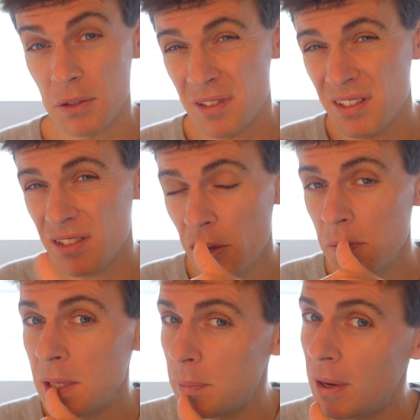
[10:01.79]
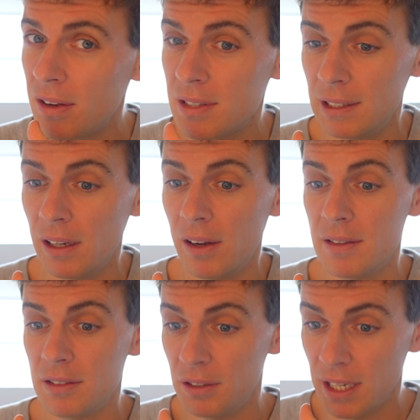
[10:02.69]
with so many parting
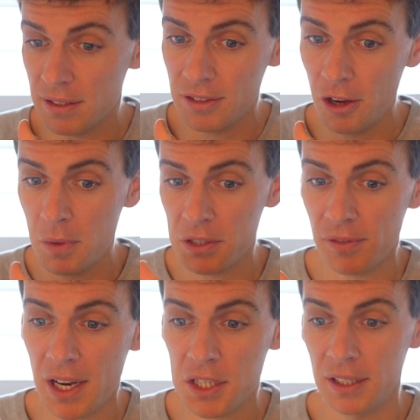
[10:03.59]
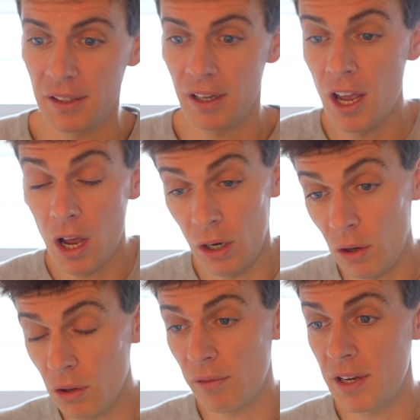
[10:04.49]
lines, you get so much flashing that a
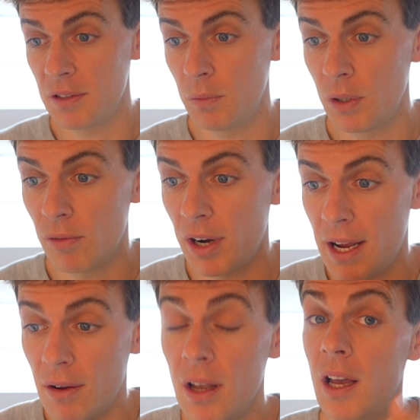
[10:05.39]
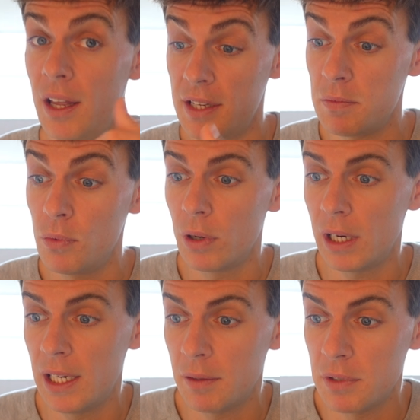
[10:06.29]
lot of the resin will run out and there's more
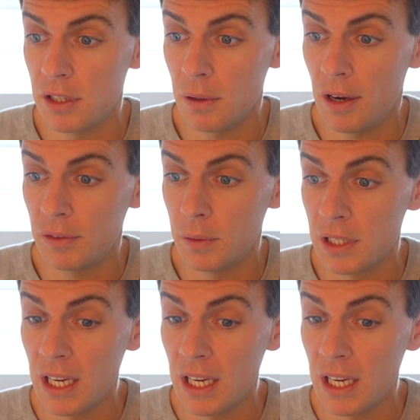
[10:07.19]
cleanup to do afterwards.